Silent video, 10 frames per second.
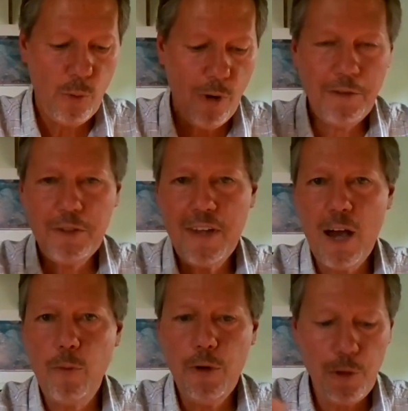Whoever's
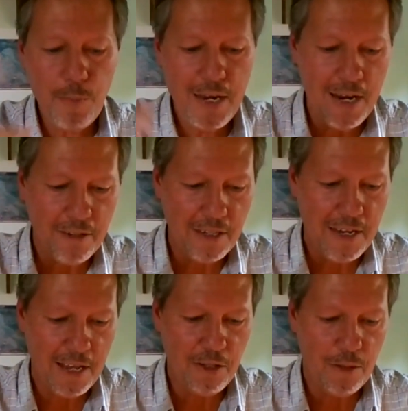not with me is
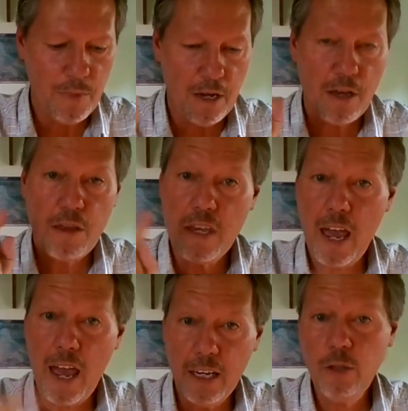against me.
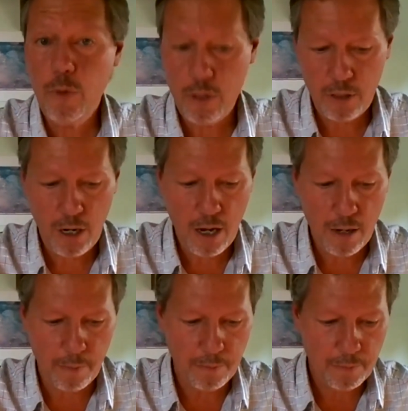The end will
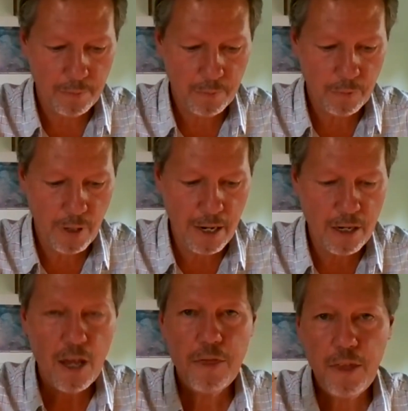come right?